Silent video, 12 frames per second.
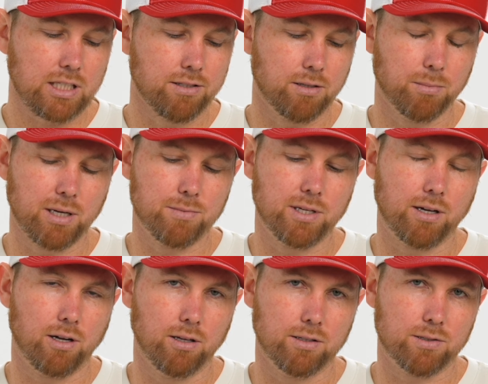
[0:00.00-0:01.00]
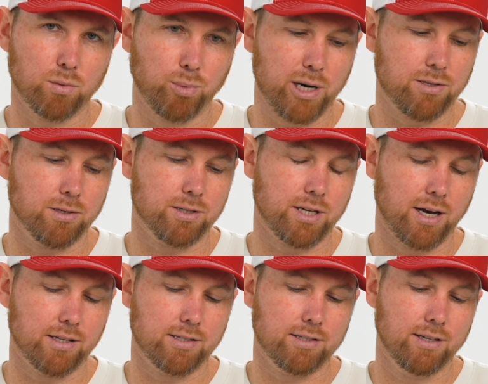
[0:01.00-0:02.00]
Sometimes they call it suppressor
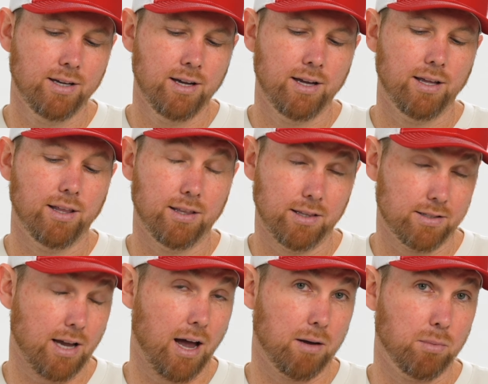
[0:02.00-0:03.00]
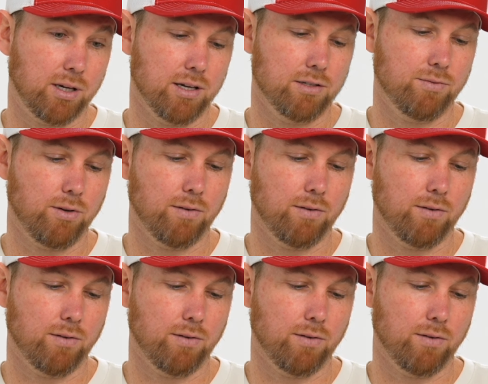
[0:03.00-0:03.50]
sights. And it's high because if you